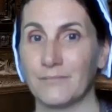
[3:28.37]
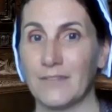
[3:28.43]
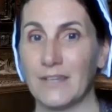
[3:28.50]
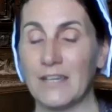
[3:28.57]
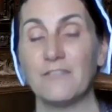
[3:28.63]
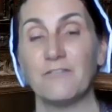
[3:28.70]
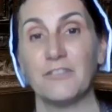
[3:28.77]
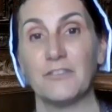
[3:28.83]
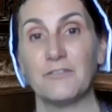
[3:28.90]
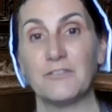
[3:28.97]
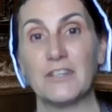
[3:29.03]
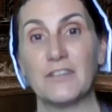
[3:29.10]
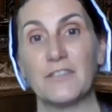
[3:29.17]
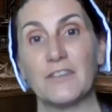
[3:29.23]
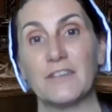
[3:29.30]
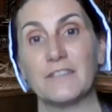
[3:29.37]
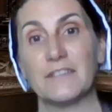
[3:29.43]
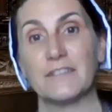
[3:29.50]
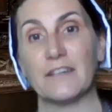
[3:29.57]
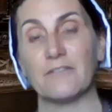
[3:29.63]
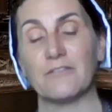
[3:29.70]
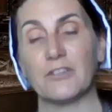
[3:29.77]
In
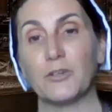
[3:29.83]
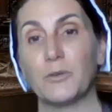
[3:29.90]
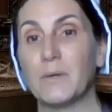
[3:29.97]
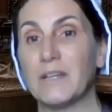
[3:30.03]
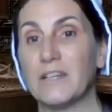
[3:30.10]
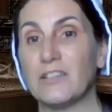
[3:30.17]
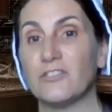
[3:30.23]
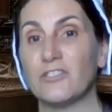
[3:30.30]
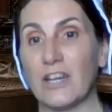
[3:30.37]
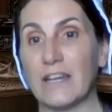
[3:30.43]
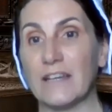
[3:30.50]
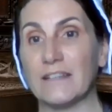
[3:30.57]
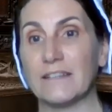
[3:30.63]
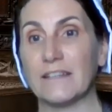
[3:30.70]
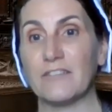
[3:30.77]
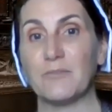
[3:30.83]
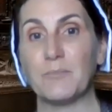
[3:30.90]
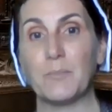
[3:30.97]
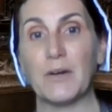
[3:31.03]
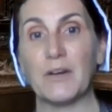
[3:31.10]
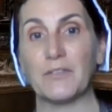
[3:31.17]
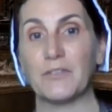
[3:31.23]
1537, Queen Jane gave
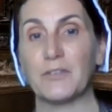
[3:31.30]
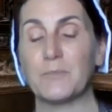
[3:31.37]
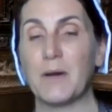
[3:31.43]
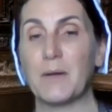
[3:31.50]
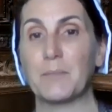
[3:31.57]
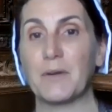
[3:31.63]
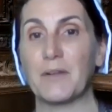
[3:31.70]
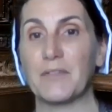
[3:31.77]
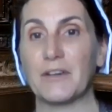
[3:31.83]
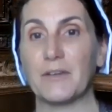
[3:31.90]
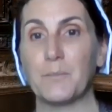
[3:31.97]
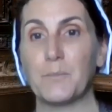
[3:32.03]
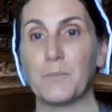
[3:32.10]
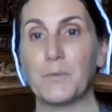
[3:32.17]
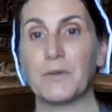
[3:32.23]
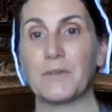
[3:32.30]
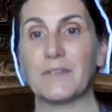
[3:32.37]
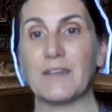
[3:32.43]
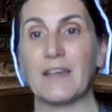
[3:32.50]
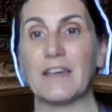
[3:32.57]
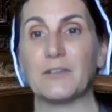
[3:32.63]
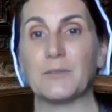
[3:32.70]
birth to my brother,
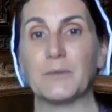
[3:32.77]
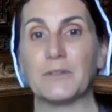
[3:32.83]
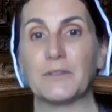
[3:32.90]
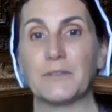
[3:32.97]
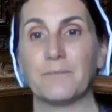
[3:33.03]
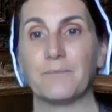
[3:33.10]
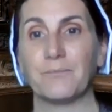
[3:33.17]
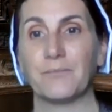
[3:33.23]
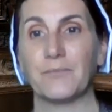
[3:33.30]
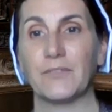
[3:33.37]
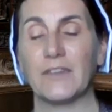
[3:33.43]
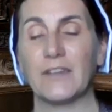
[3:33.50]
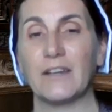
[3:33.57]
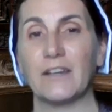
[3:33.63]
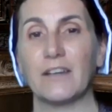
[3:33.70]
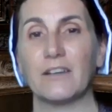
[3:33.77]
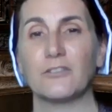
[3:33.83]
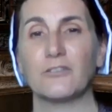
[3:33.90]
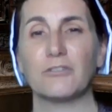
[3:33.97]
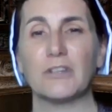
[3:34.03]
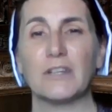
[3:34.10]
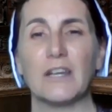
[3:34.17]
Prince Edward. The
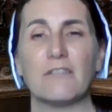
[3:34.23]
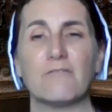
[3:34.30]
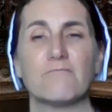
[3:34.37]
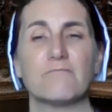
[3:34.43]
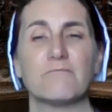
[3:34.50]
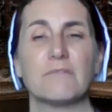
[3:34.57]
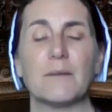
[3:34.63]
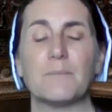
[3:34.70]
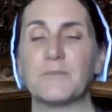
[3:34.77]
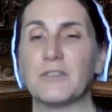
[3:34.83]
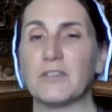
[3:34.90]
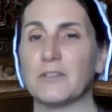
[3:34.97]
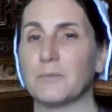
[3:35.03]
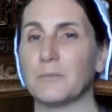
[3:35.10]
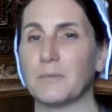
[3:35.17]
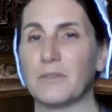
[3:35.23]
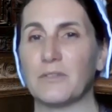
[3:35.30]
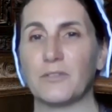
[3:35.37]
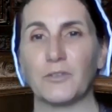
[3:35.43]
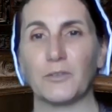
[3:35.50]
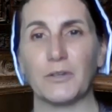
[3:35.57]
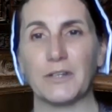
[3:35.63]
country erupted with
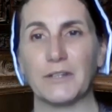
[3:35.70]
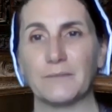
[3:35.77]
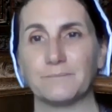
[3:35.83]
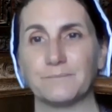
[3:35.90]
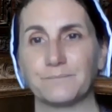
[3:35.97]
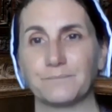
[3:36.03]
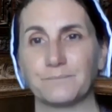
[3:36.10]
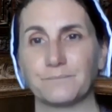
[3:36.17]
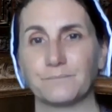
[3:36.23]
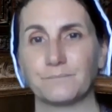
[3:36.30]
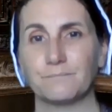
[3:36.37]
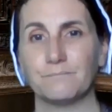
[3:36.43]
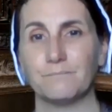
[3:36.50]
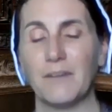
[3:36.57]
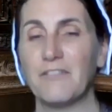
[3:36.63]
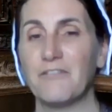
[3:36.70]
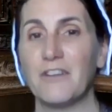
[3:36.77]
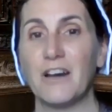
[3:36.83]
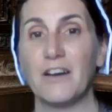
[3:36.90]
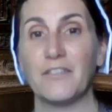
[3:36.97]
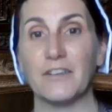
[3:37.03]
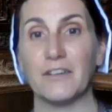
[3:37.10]
joy. My
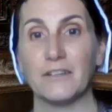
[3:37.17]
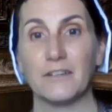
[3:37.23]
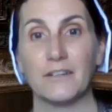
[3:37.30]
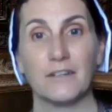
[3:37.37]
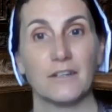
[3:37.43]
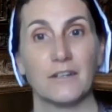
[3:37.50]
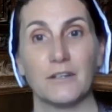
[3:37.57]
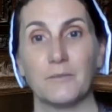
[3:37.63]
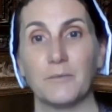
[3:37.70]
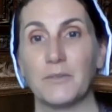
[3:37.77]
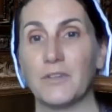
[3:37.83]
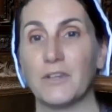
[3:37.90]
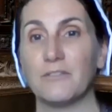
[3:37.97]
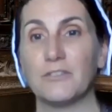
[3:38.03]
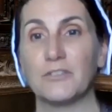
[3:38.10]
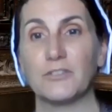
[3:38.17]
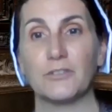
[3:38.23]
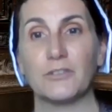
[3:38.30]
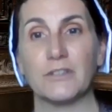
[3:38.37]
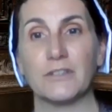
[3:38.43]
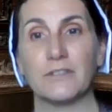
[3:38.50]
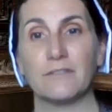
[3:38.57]
father was
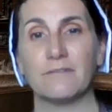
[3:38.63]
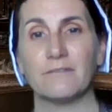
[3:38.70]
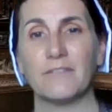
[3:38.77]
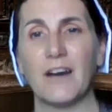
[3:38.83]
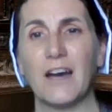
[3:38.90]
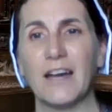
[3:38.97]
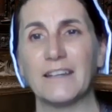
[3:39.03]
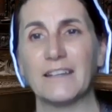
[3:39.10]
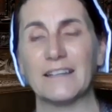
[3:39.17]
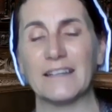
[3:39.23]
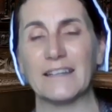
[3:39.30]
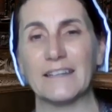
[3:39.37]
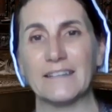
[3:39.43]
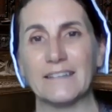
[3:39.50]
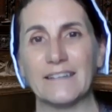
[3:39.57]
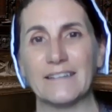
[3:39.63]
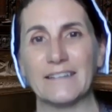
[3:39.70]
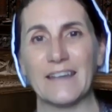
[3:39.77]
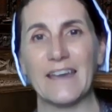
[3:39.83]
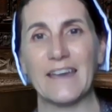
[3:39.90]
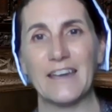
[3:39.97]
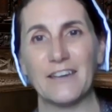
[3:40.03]
overjoyed, finally, an
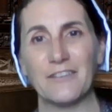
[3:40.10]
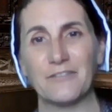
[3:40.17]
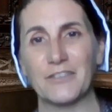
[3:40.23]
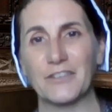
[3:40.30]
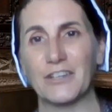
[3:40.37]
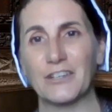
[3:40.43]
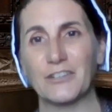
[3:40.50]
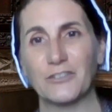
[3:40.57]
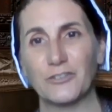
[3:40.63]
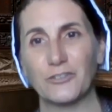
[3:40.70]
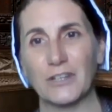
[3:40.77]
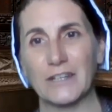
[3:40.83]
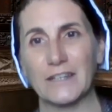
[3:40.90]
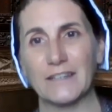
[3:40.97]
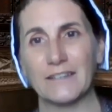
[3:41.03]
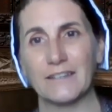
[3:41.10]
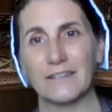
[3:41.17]
heir for the country.